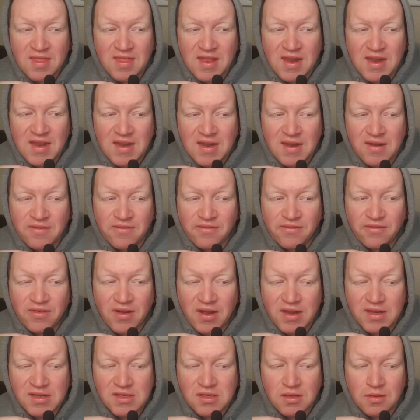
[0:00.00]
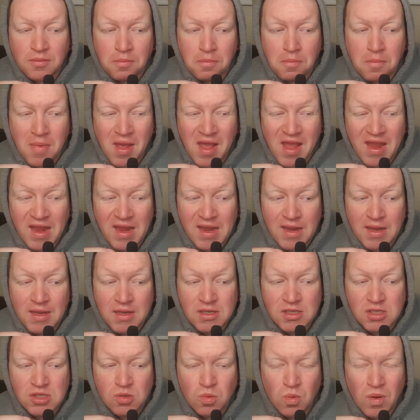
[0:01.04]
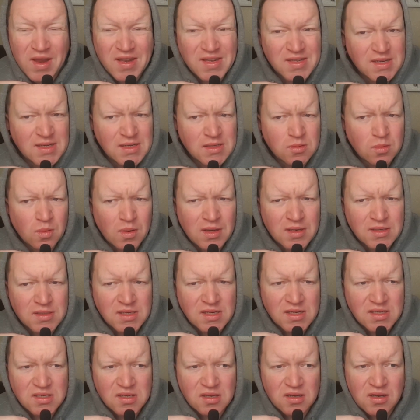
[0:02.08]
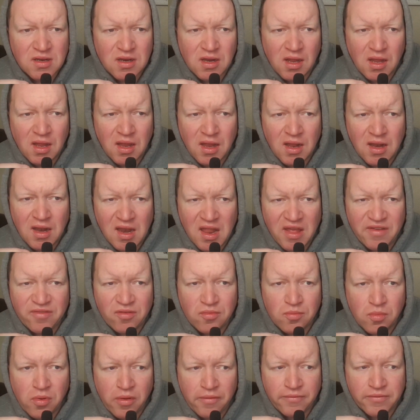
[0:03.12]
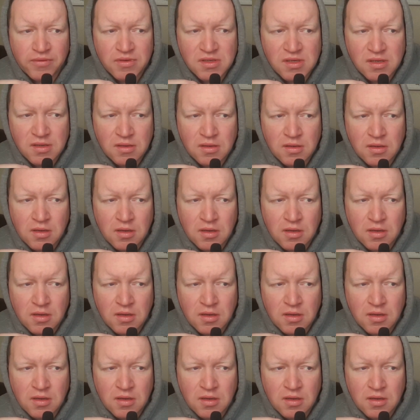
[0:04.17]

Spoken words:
then he didn't fight till May 2020, so 11 months,